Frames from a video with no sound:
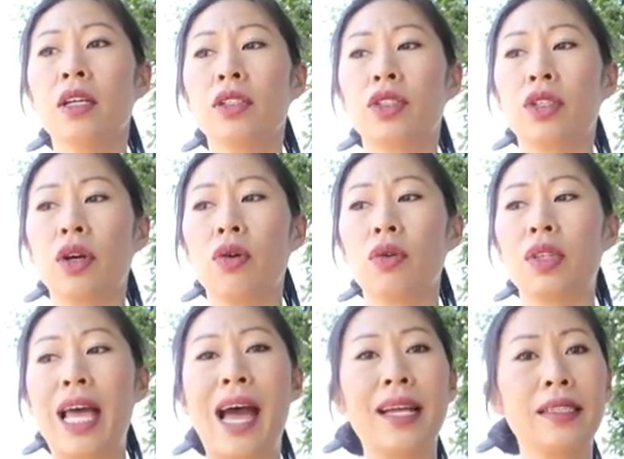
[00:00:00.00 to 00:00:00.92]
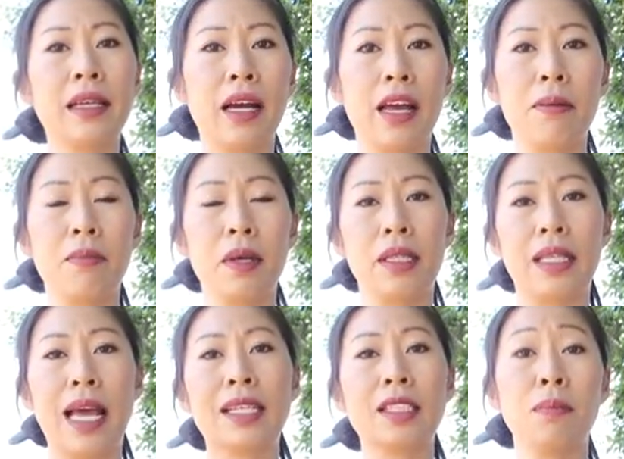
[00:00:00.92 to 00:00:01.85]
So
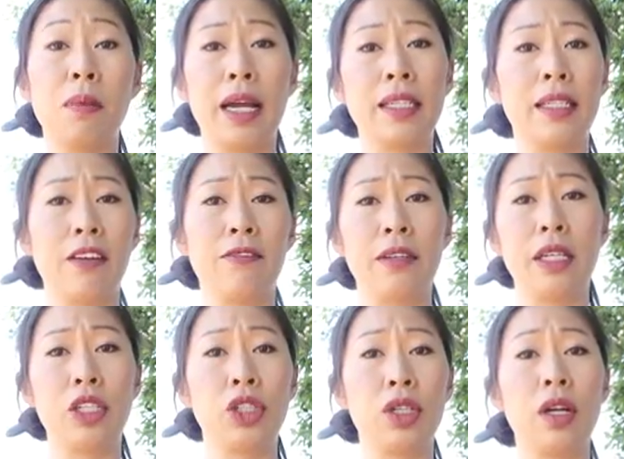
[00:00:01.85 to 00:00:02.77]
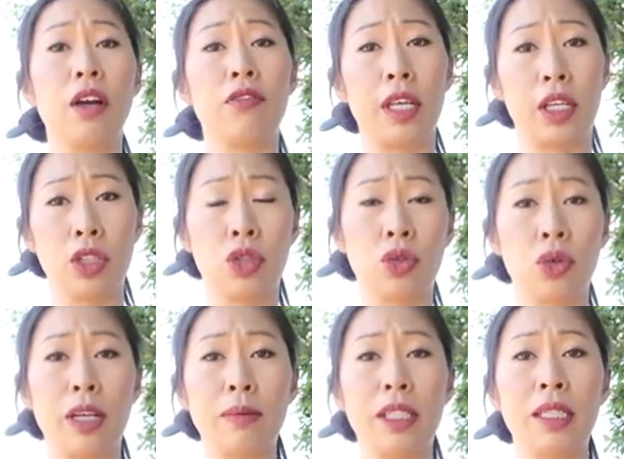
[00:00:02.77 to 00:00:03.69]
that's my definition of the
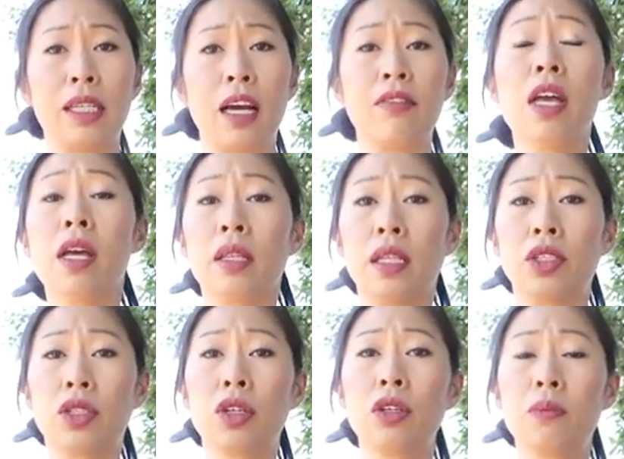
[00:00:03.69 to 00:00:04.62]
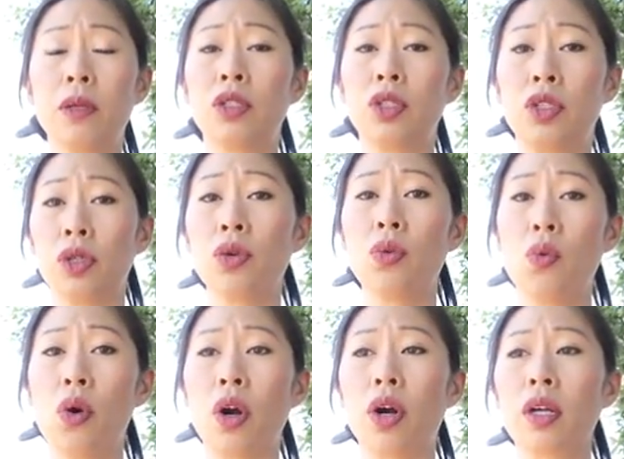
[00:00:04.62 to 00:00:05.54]
extreme stuff. The scoot boots do
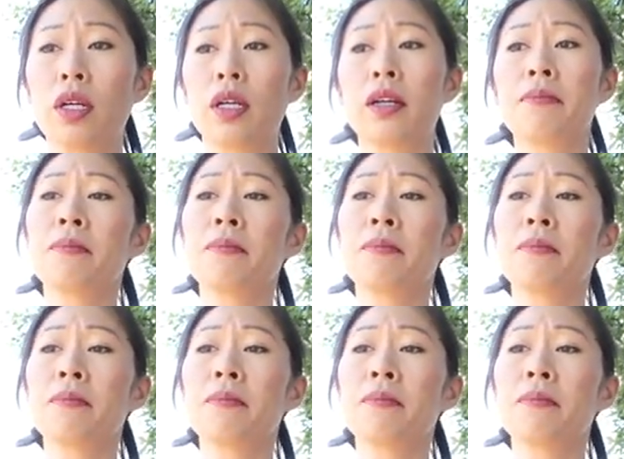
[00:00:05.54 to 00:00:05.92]
work